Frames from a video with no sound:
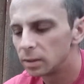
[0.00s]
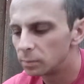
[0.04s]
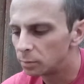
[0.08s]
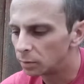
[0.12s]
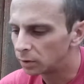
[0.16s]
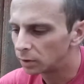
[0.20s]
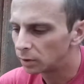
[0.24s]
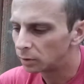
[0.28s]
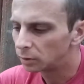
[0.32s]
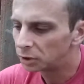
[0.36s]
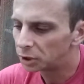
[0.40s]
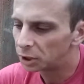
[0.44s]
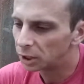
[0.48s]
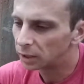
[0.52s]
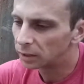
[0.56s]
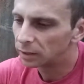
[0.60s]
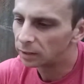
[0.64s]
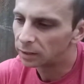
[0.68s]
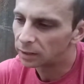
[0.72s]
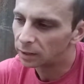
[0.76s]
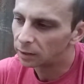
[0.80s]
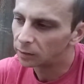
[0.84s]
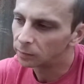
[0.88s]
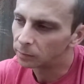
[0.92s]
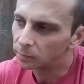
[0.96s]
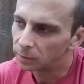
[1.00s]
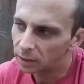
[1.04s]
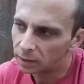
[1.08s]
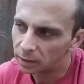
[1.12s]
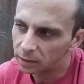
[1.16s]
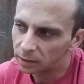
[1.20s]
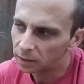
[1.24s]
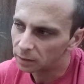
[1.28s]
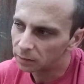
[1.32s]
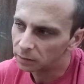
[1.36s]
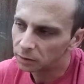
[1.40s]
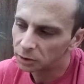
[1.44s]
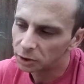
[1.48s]
but go check it out, and any
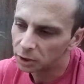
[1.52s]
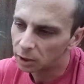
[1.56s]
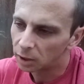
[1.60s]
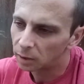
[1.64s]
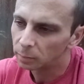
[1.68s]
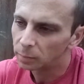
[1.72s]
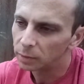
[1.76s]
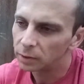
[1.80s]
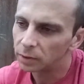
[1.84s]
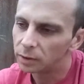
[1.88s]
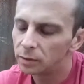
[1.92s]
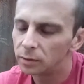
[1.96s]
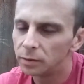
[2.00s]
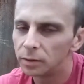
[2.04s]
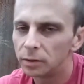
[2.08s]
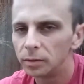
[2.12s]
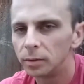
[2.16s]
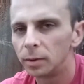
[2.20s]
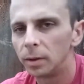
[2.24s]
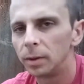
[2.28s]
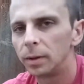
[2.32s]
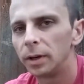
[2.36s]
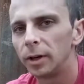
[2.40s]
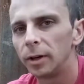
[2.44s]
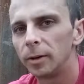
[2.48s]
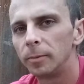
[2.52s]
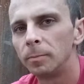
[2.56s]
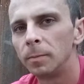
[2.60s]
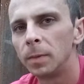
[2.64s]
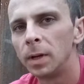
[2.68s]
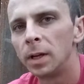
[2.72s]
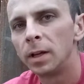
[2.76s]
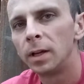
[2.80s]
other shopping you do in there,